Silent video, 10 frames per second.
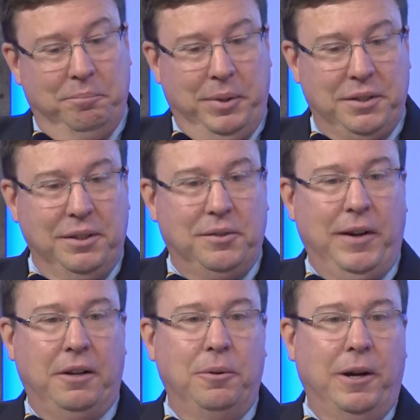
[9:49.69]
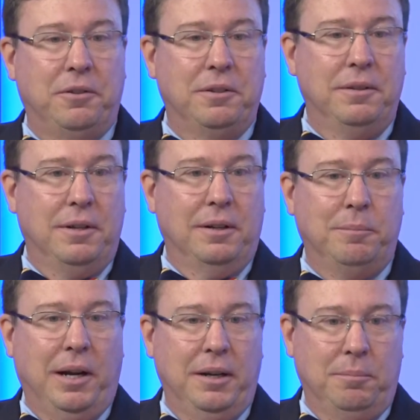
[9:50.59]
business valuation done
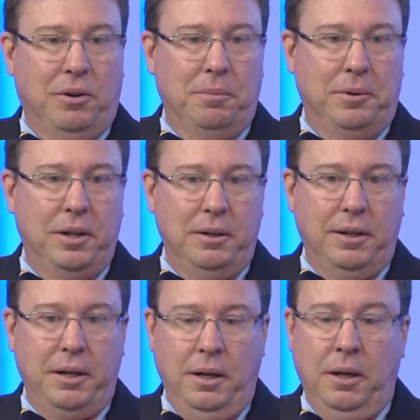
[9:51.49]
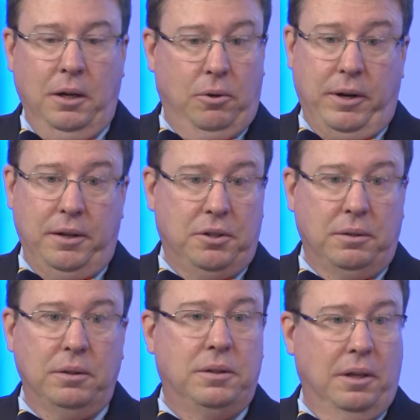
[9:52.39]
by an appropriately
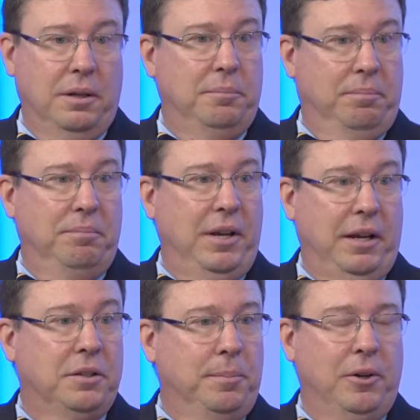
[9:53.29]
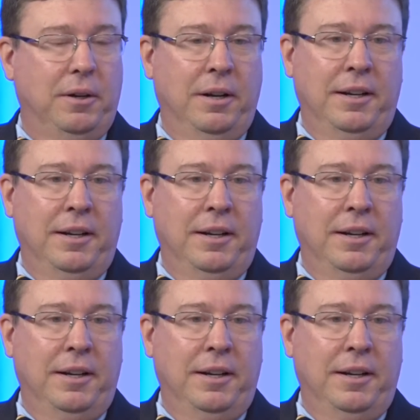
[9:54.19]
credentialed expert